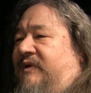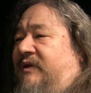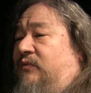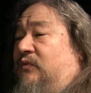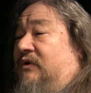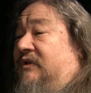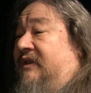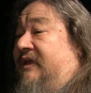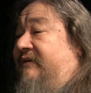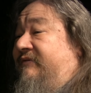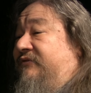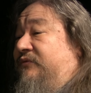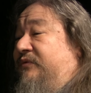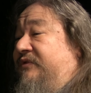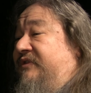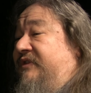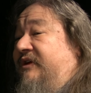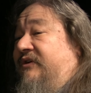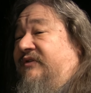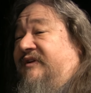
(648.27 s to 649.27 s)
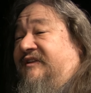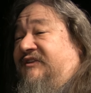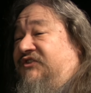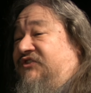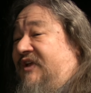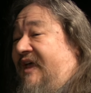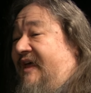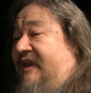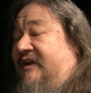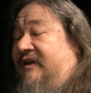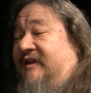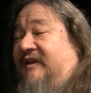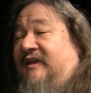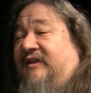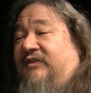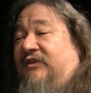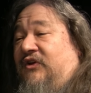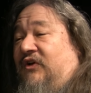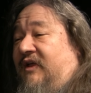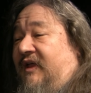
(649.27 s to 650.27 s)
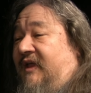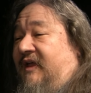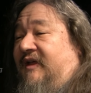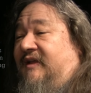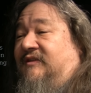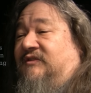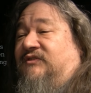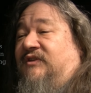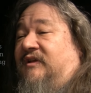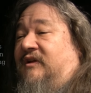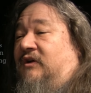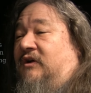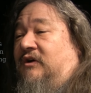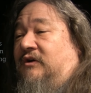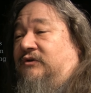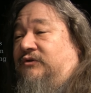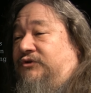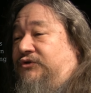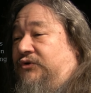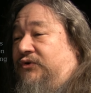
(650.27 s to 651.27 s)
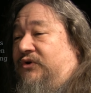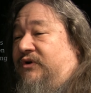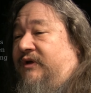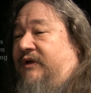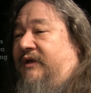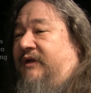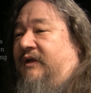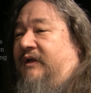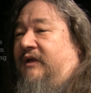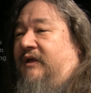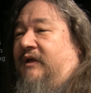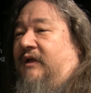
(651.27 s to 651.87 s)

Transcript: and were left with their insanity in their hands and a hung jury,